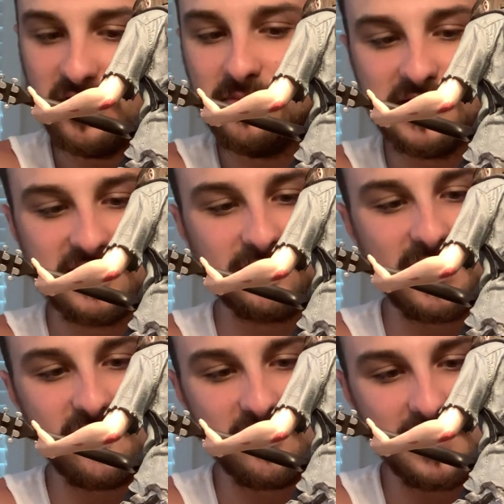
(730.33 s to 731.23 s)
humans,
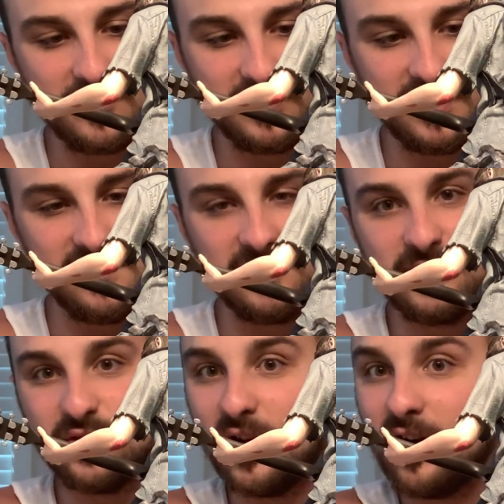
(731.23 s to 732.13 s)
whatever it may be, the
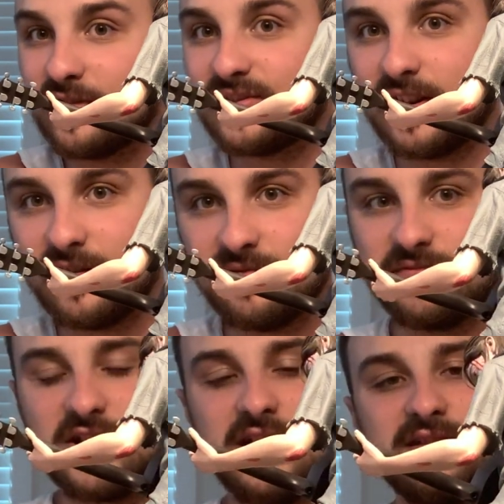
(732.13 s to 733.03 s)
new dogs that are
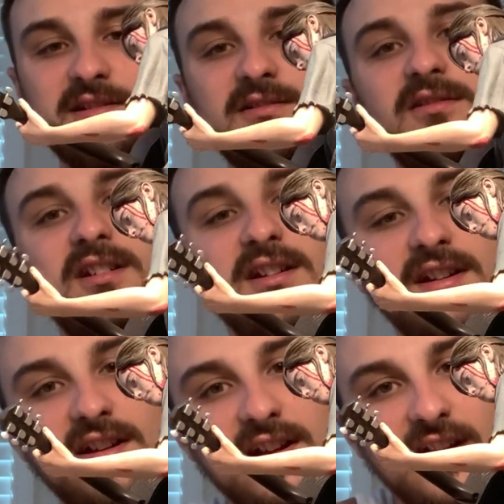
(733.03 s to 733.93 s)
chasing you.
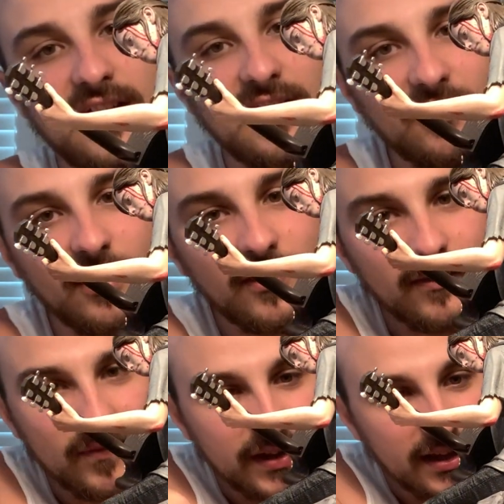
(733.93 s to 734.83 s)
And I
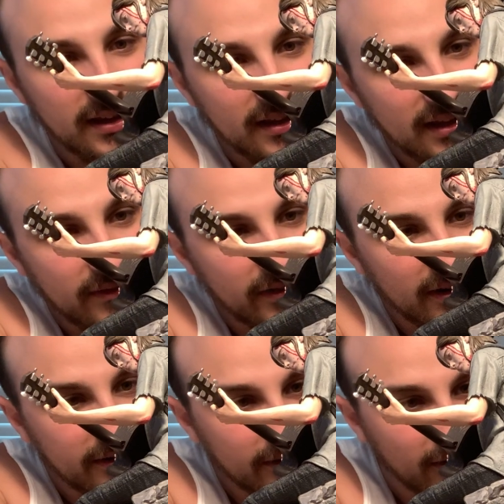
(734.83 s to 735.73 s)
love, even
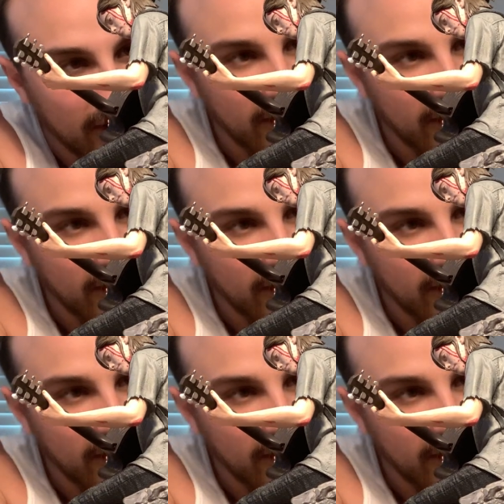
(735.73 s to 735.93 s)
on her